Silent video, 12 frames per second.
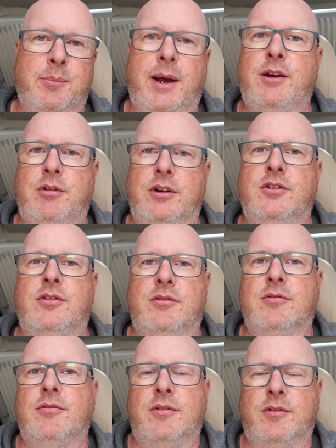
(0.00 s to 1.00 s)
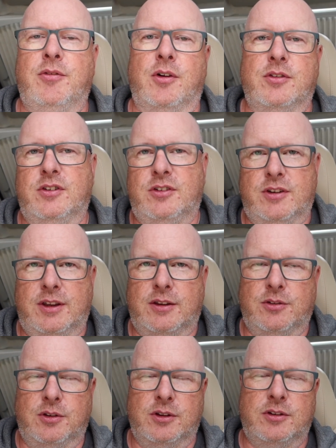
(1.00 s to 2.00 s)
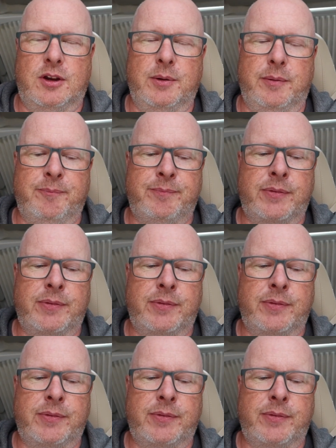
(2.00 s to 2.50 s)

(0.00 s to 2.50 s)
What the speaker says: battery's voltage, and that's all it's doing.